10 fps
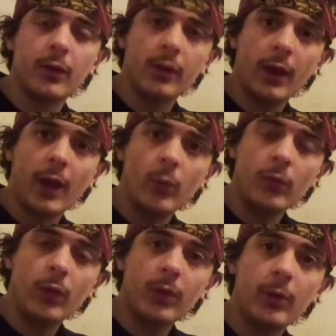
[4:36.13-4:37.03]
I wouldn't
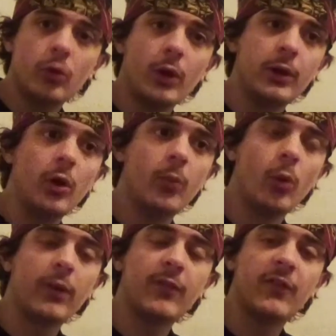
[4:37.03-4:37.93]
recommend trying to go more
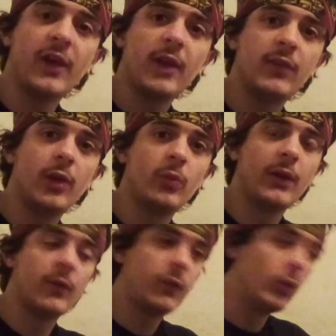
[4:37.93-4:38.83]
than 5 days without
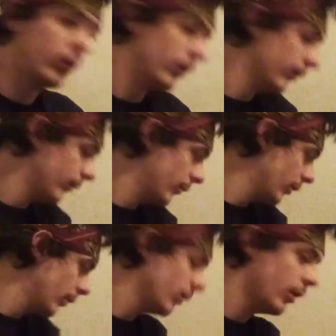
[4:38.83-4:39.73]
food.
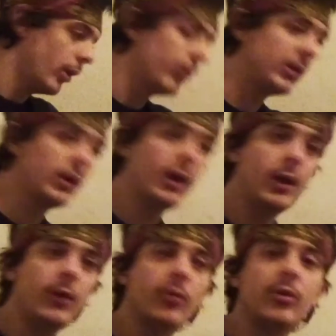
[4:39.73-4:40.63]

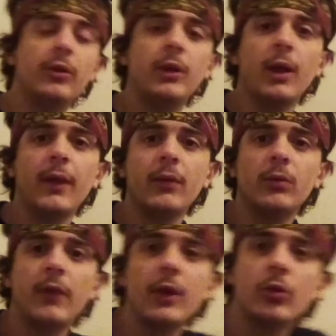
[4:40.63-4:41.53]
Because,
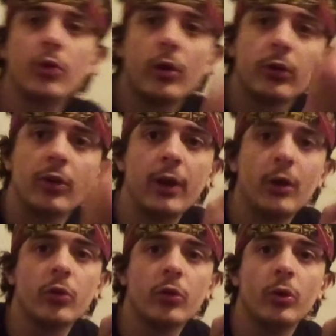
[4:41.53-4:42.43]
then you start getting all
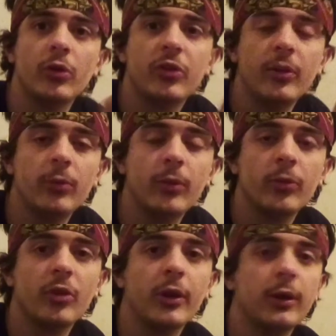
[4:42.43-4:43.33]
sorts of symptoms
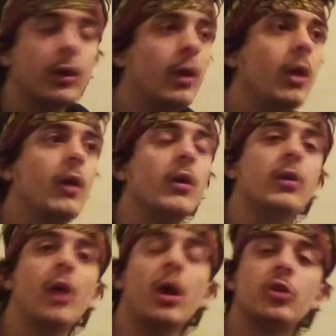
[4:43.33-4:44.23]
like
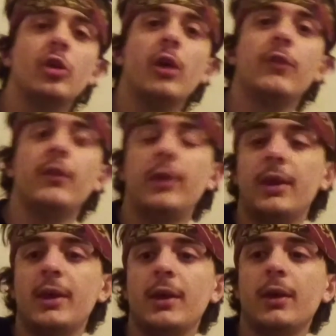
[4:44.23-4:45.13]
nausea,
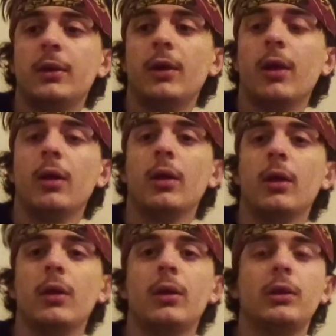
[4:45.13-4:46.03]
fatigue,
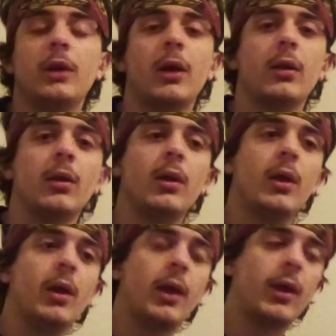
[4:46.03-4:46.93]

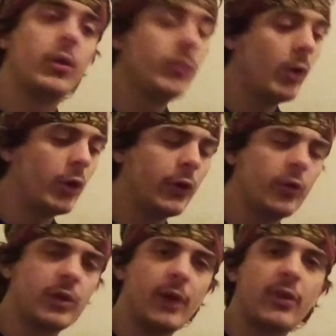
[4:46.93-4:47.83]
and all those
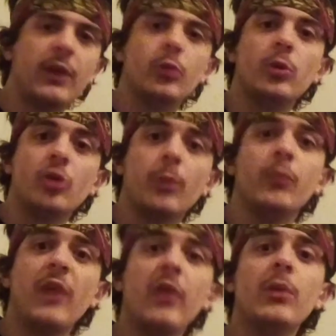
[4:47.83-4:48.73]
kind of things, which are
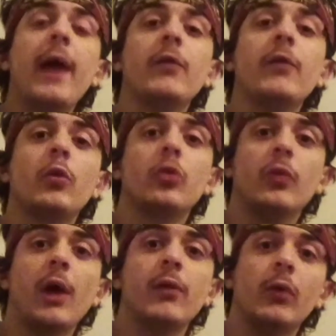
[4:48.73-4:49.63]
very bad for
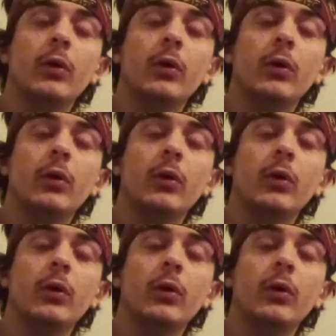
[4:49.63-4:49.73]
survival.